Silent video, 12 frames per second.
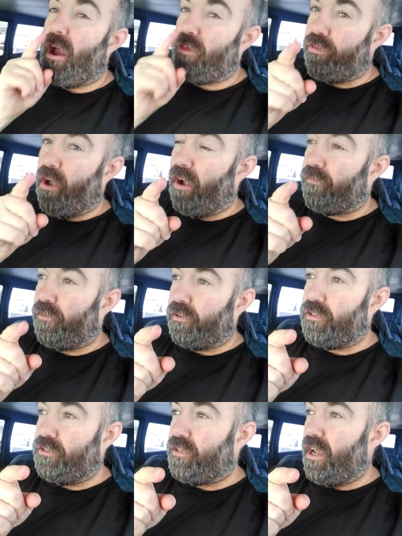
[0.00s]
thought for
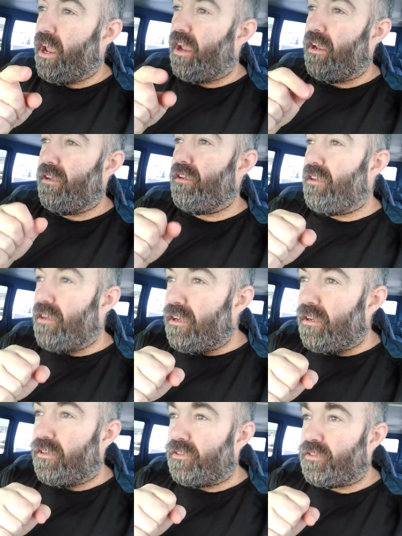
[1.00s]
today
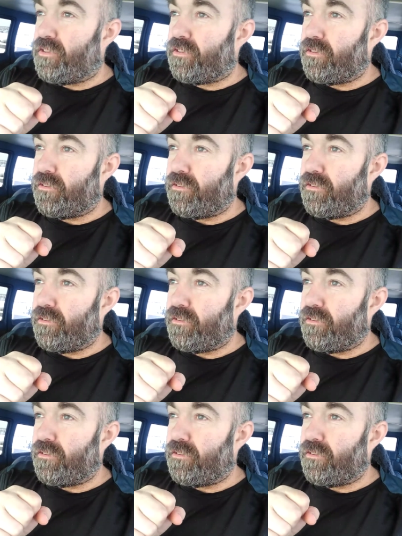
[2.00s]
is